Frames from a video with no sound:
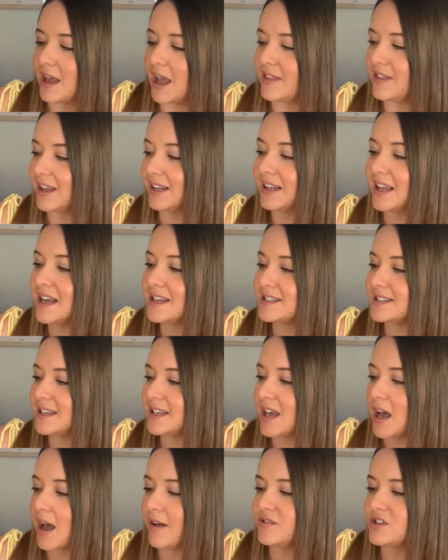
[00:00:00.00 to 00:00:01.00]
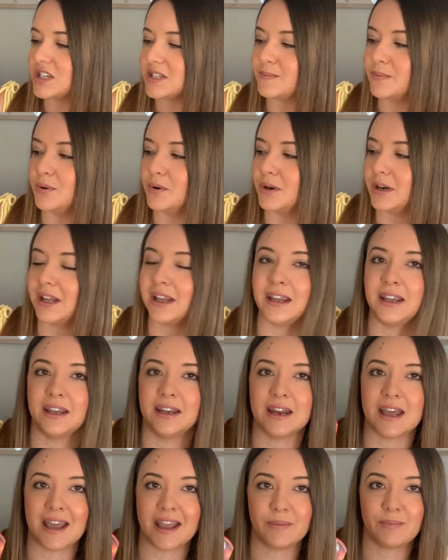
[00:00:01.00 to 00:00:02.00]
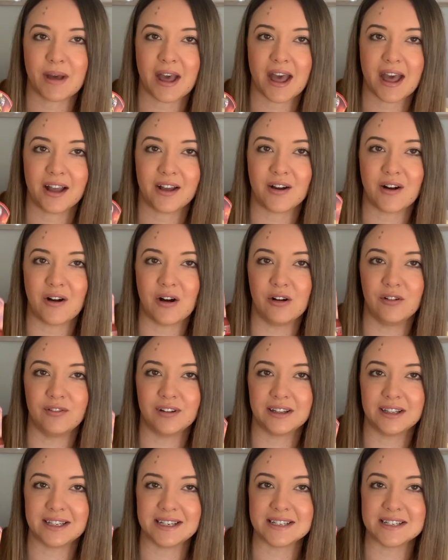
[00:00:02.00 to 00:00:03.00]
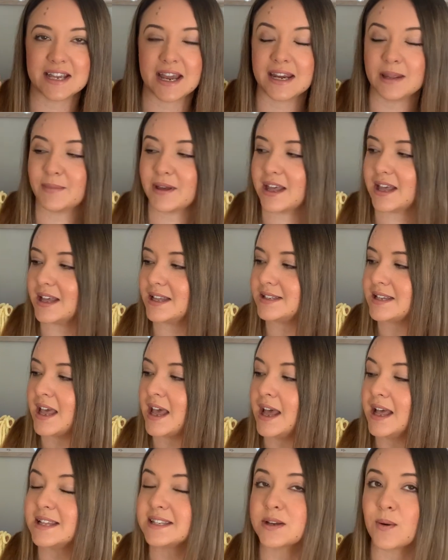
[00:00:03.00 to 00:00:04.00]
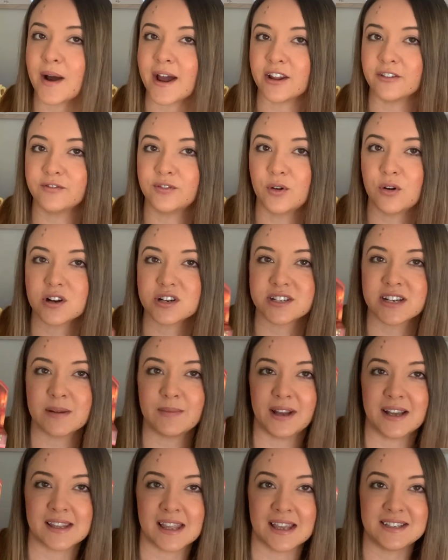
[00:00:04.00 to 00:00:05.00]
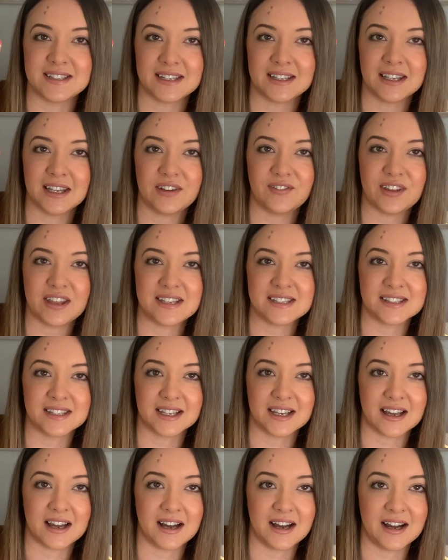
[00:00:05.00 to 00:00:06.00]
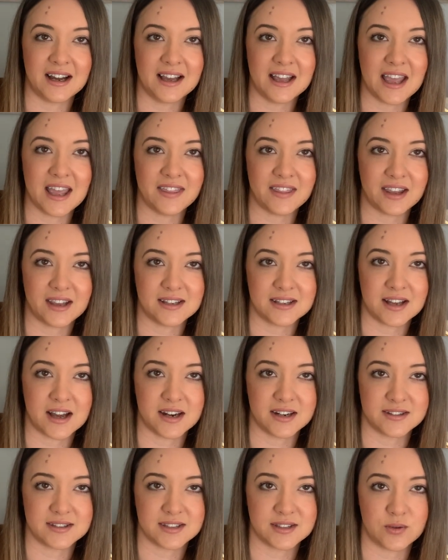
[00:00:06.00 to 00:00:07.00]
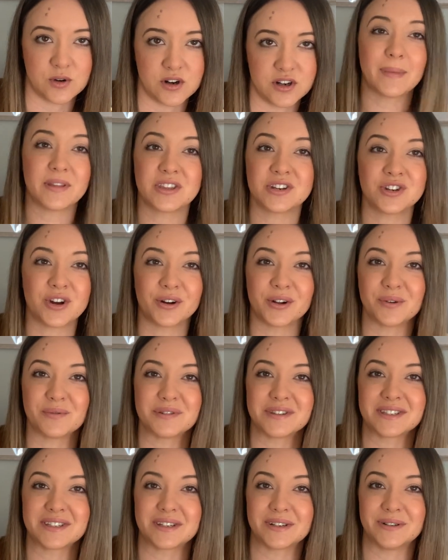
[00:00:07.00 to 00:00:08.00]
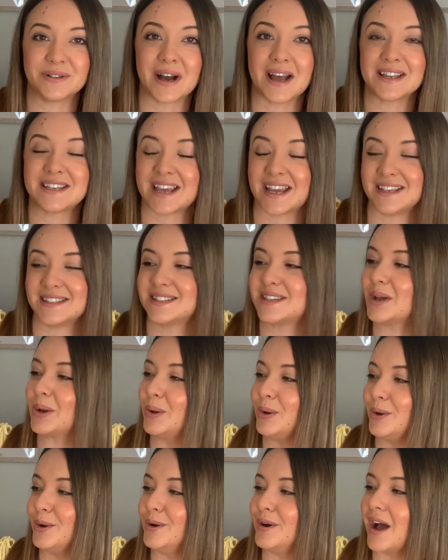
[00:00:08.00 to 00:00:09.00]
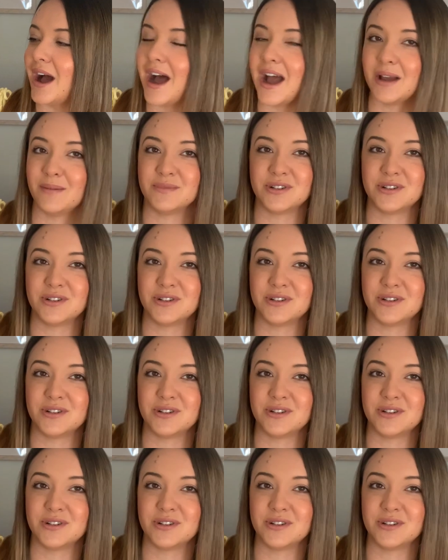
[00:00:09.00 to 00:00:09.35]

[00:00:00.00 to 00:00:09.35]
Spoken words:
And then lastly, I've just put in a pack of Lindt teddy bears. It's quite unfortunate because I did leave these in the car and they kind of squashed. The chocolate will still taste good, I'm